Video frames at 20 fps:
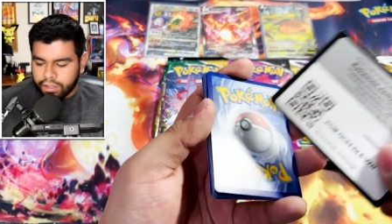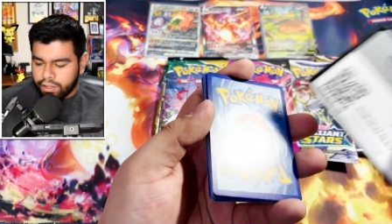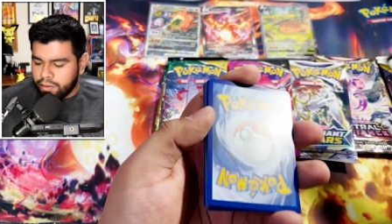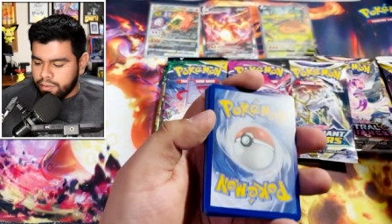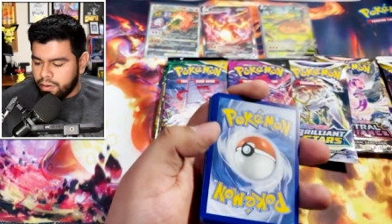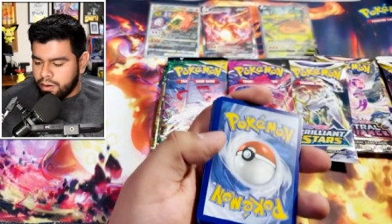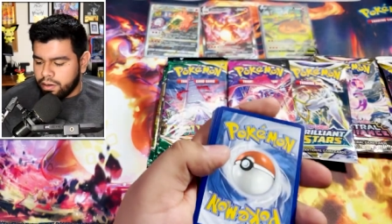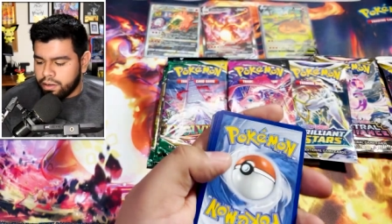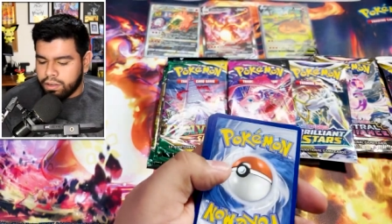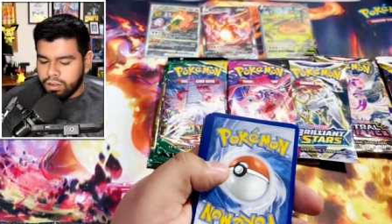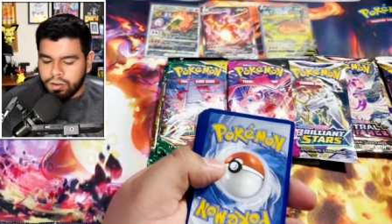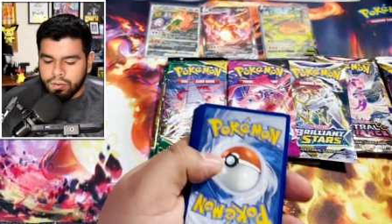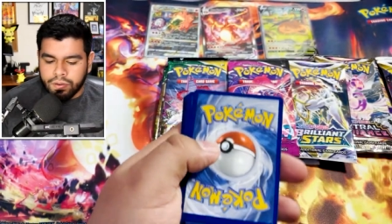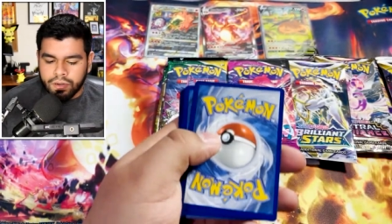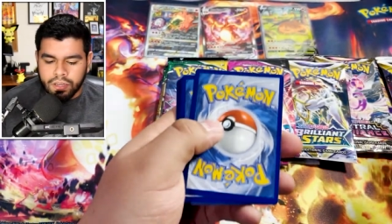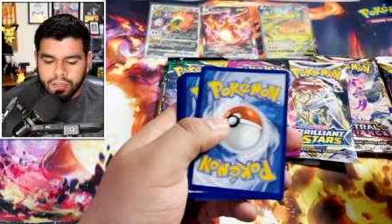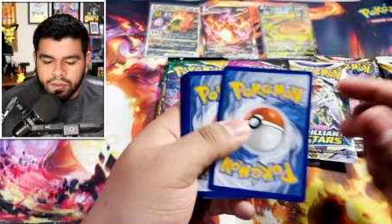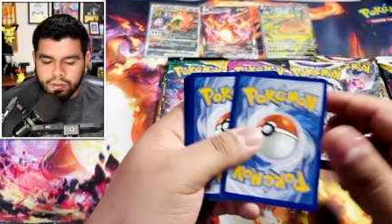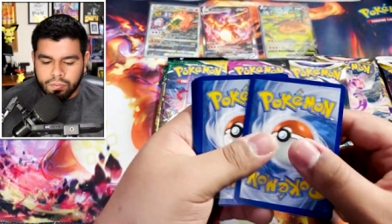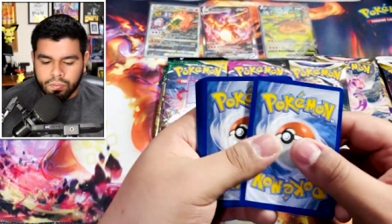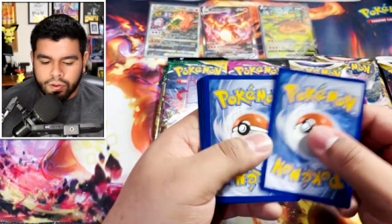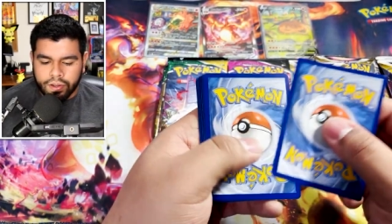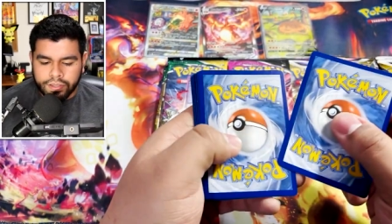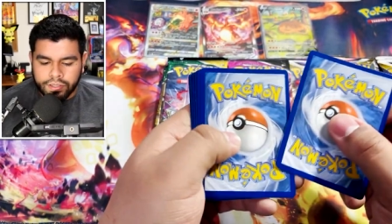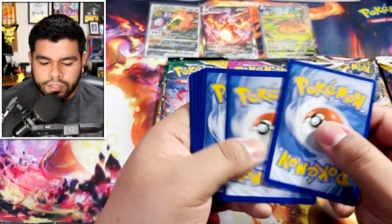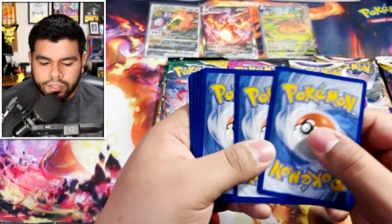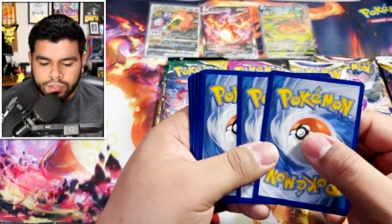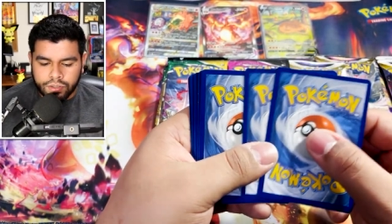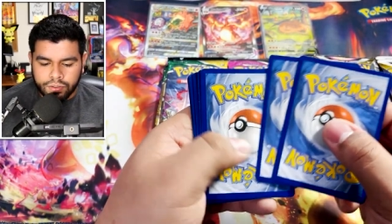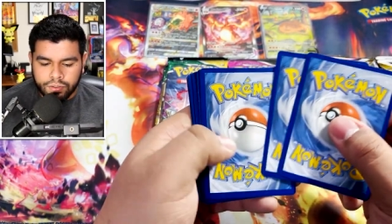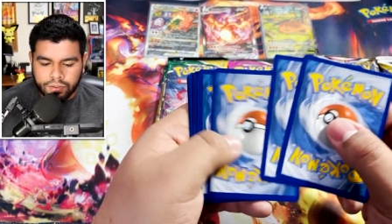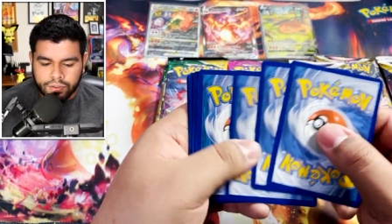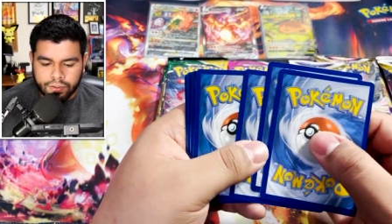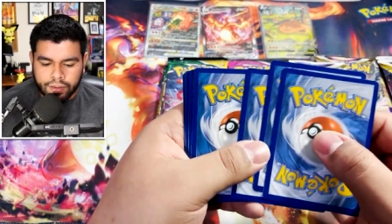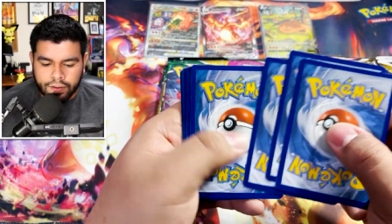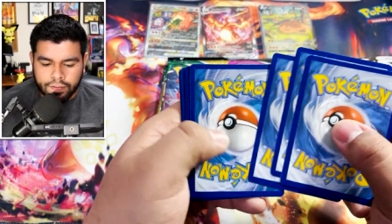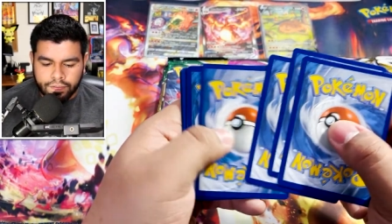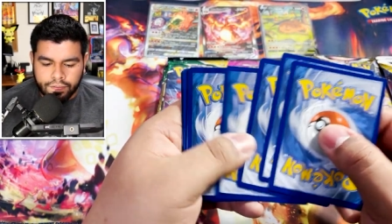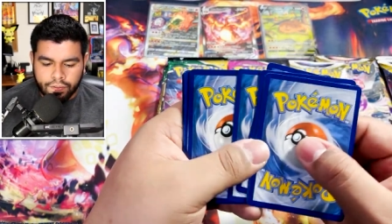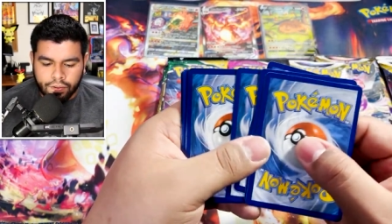QR code 1, 2,
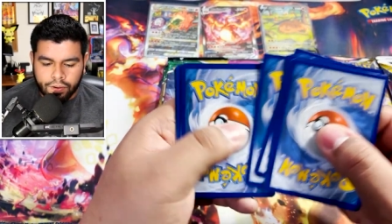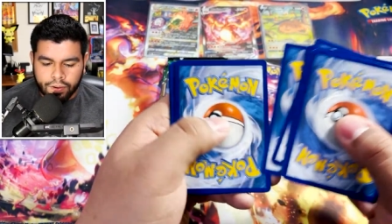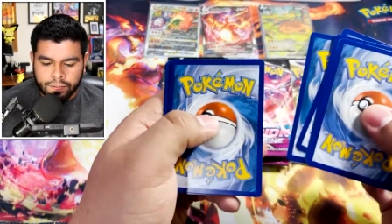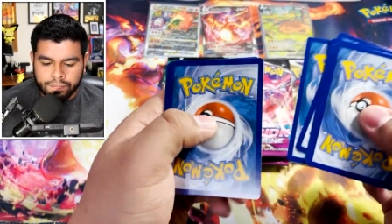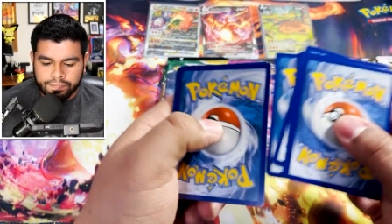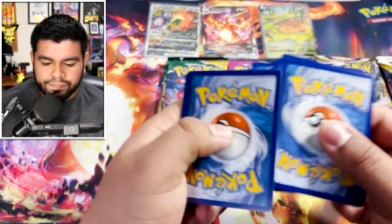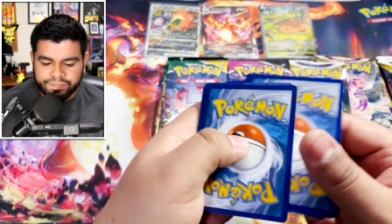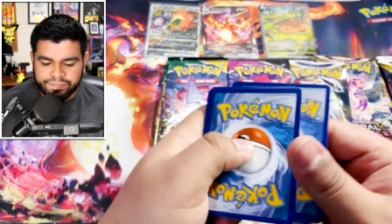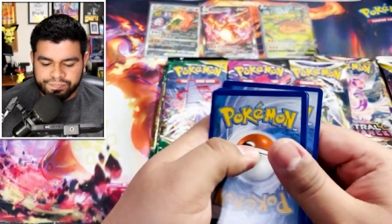3, 4. All